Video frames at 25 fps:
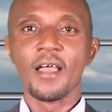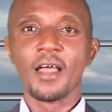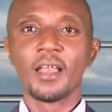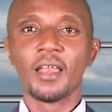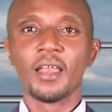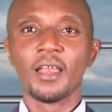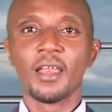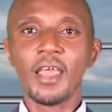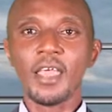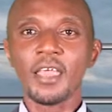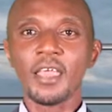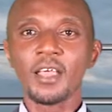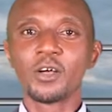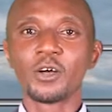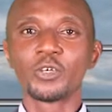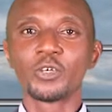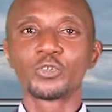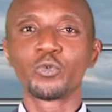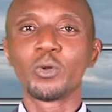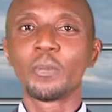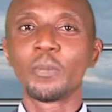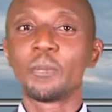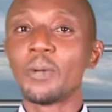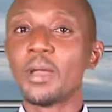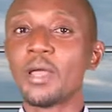Lagos
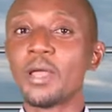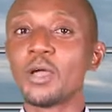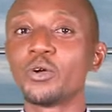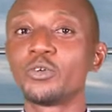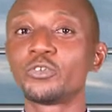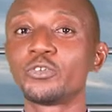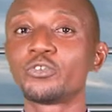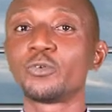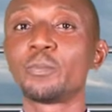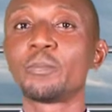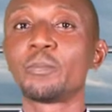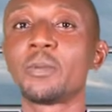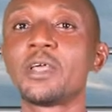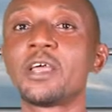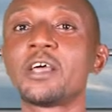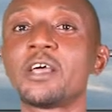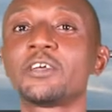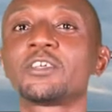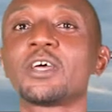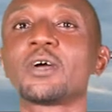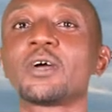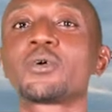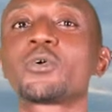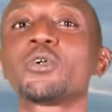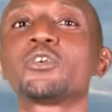will play host to players
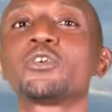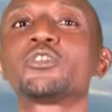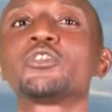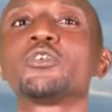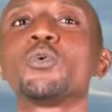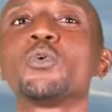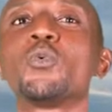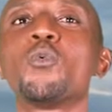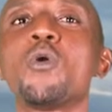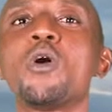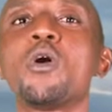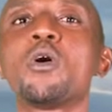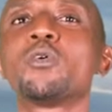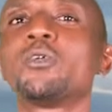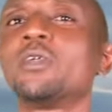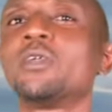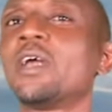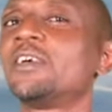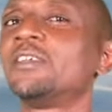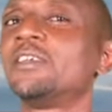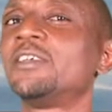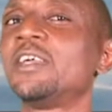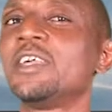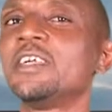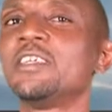across the world
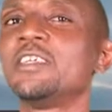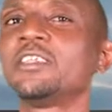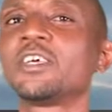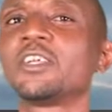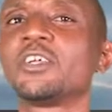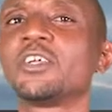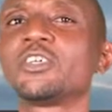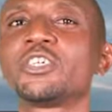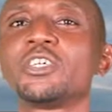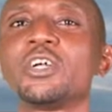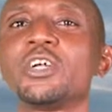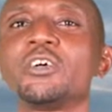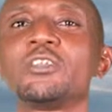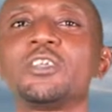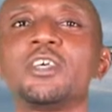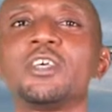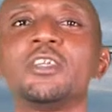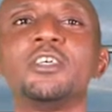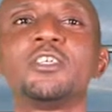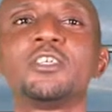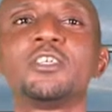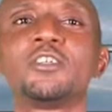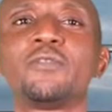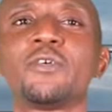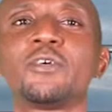as the International
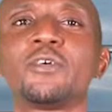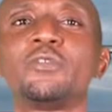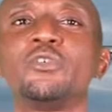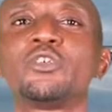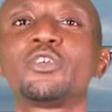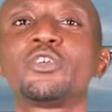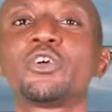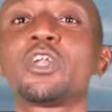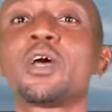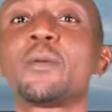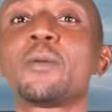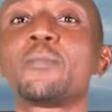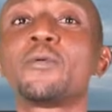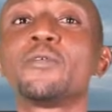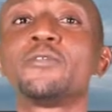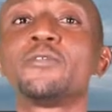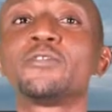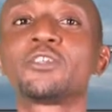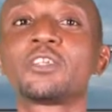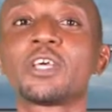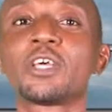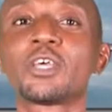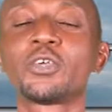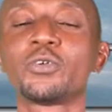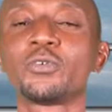Tennis Federation approved
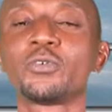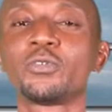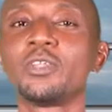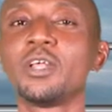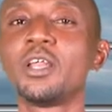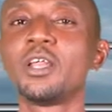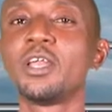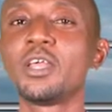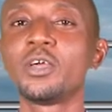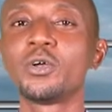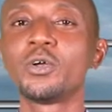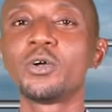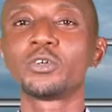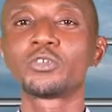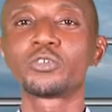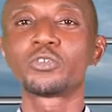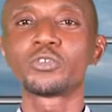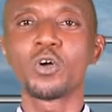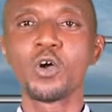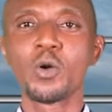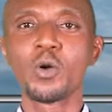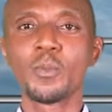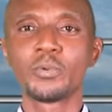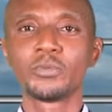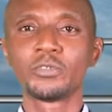circuit. The Lagos
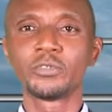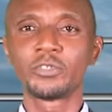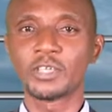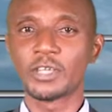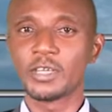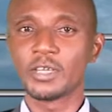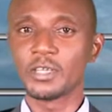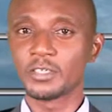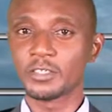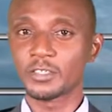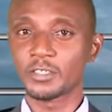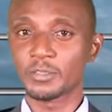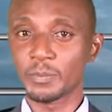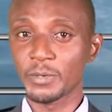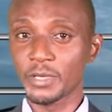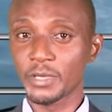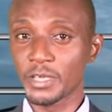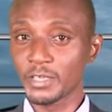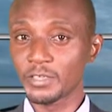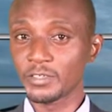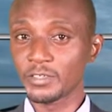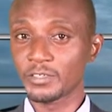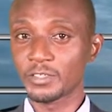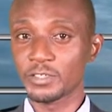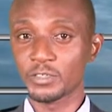Open Tennis
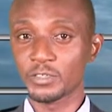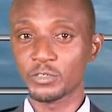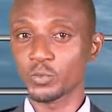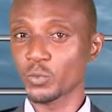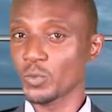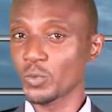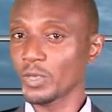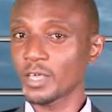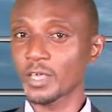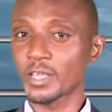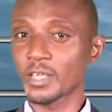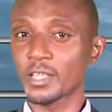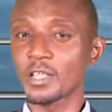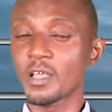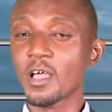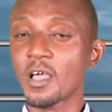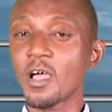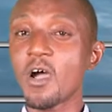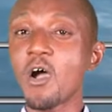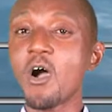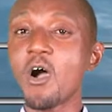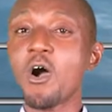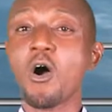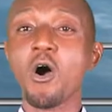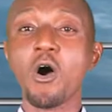begins this weekend.
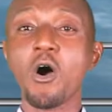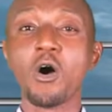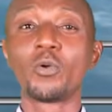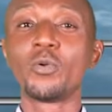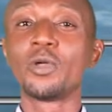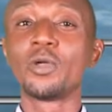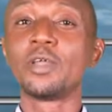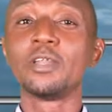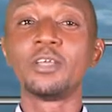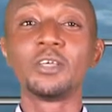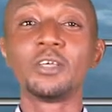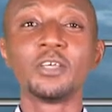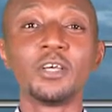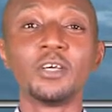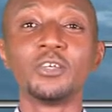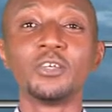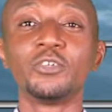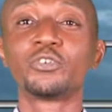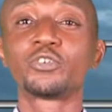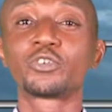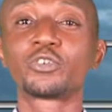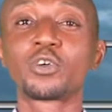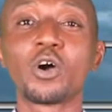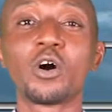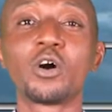Already,
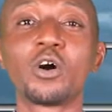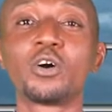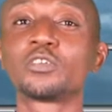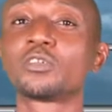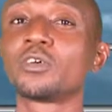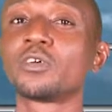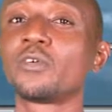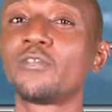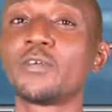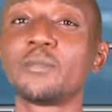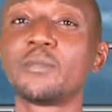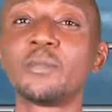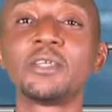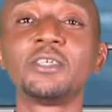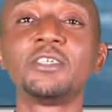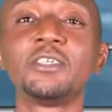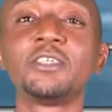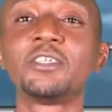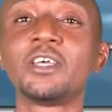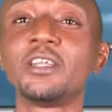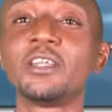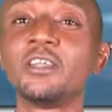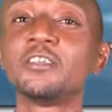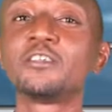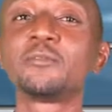scores of emerging
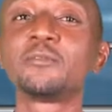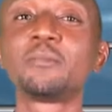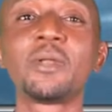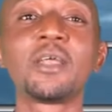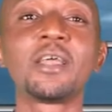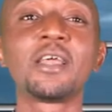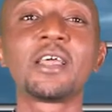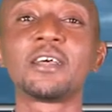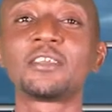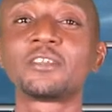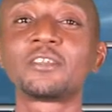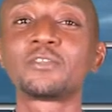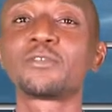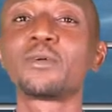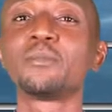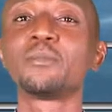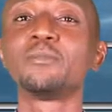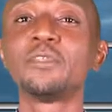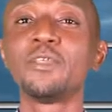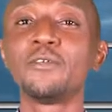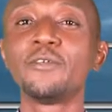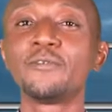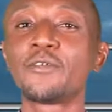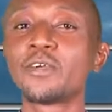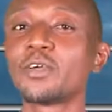tennis players from
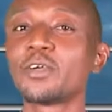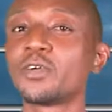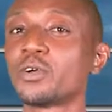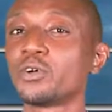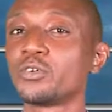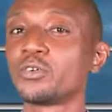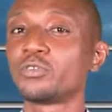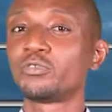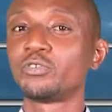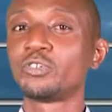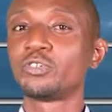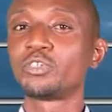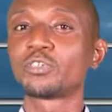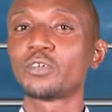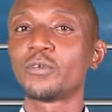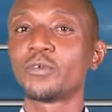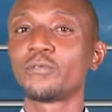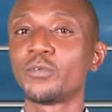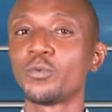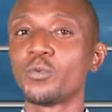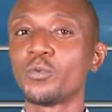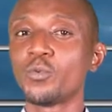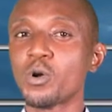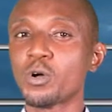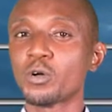different countries of
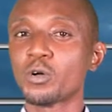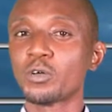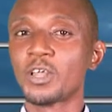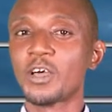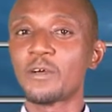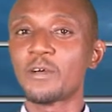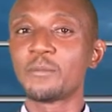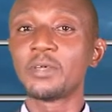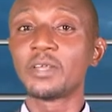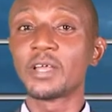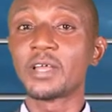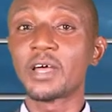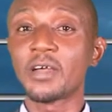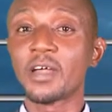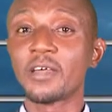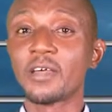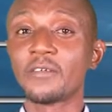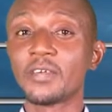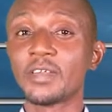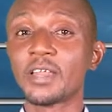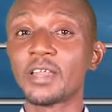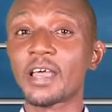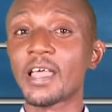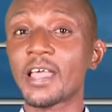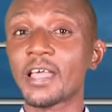the world have been
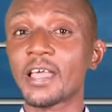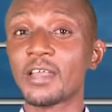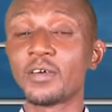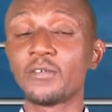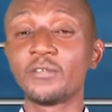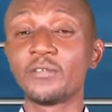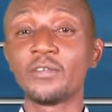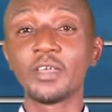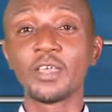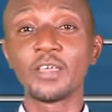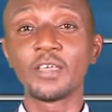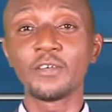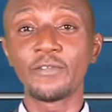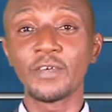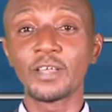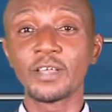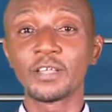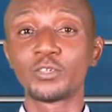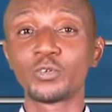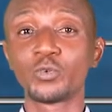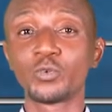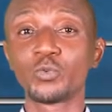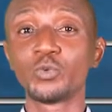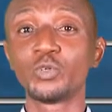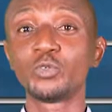arriving ahead of the
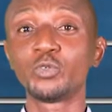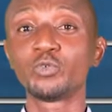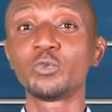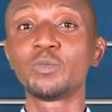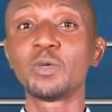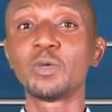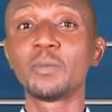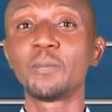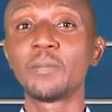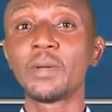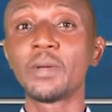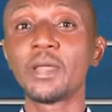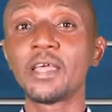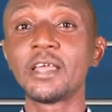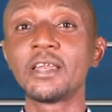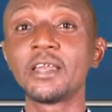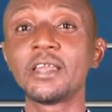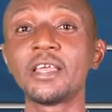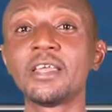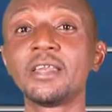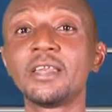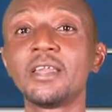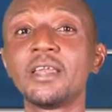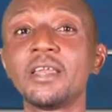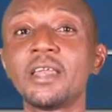event, which will be played
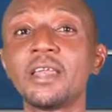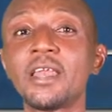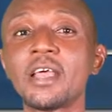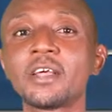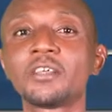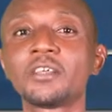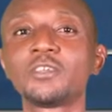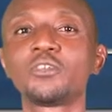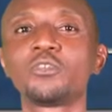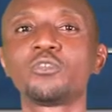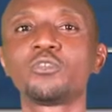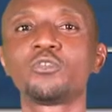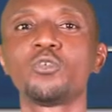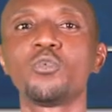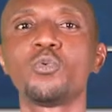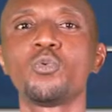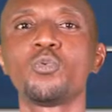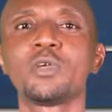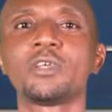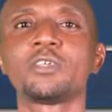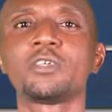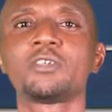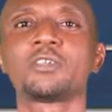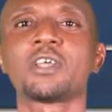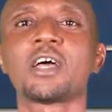in the next 2
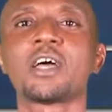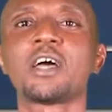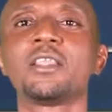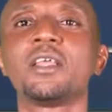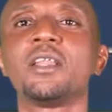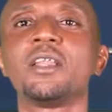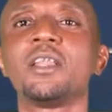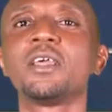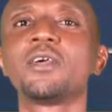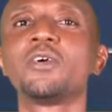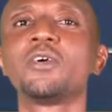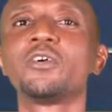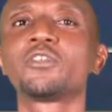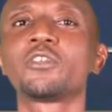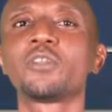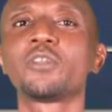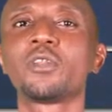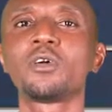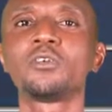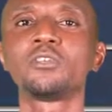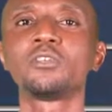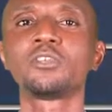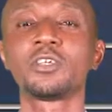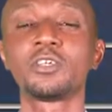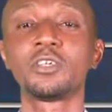weeks at the Lagos
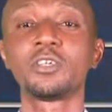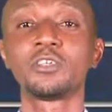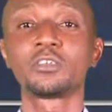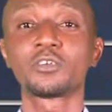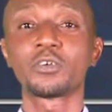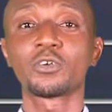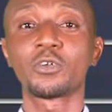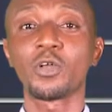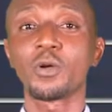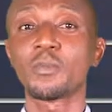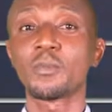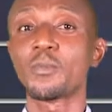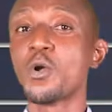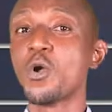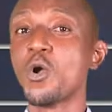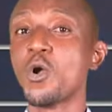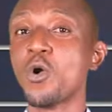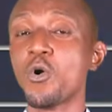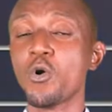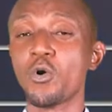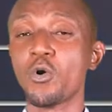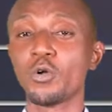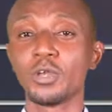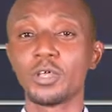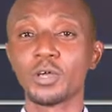Lawn Tennis Club,
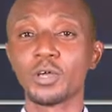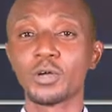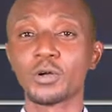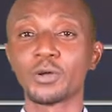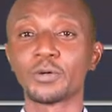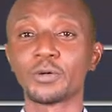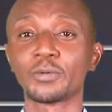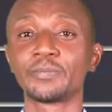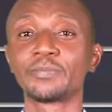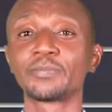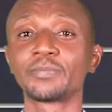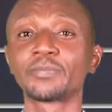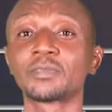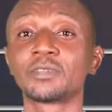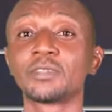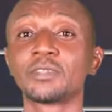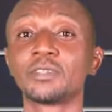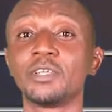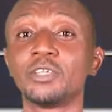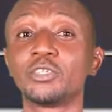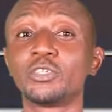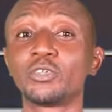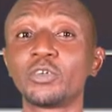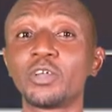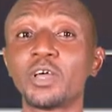Onikon.
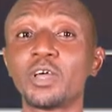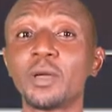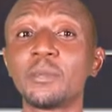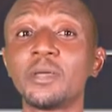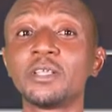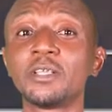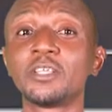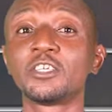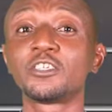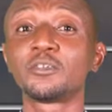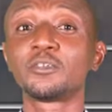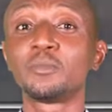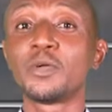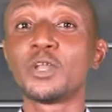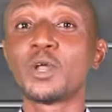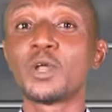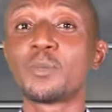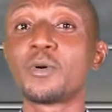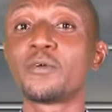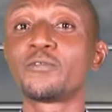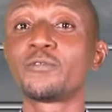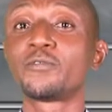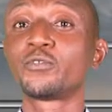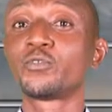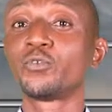The tournament is made up
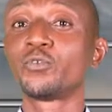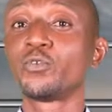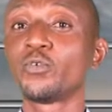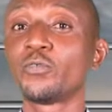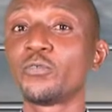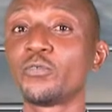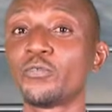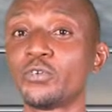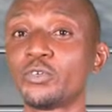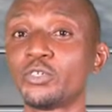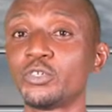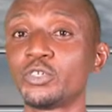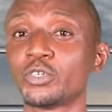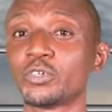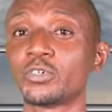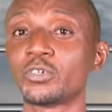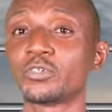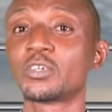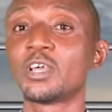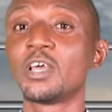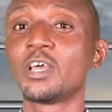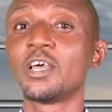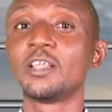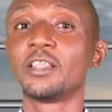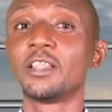of 2 features,
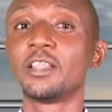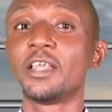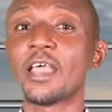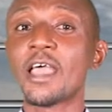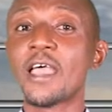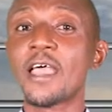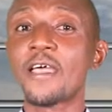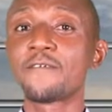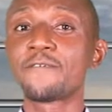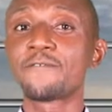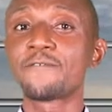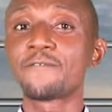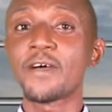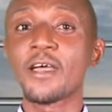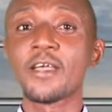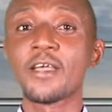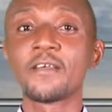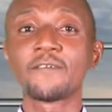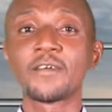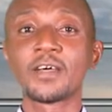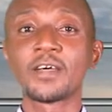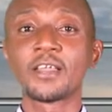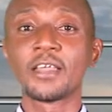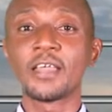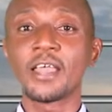the
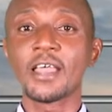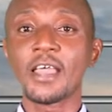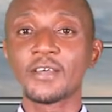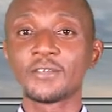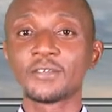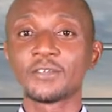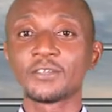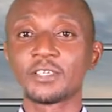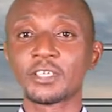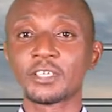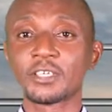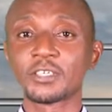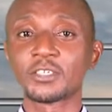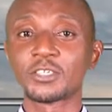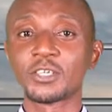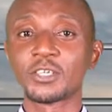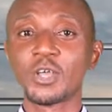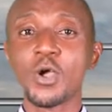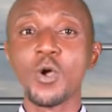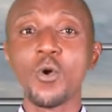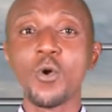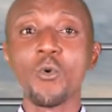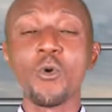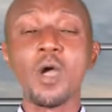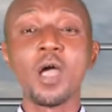F5 and the F6,
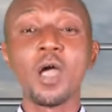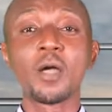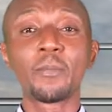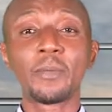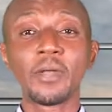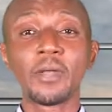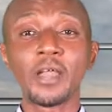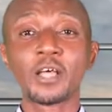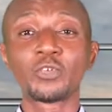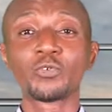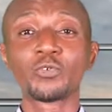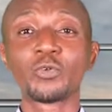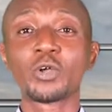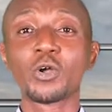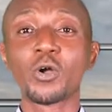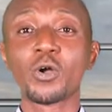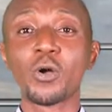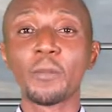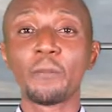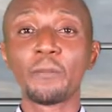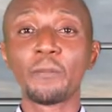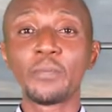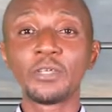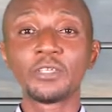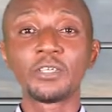where players will
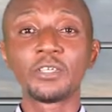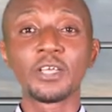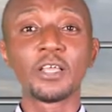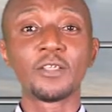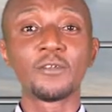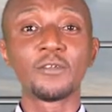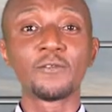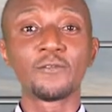compete in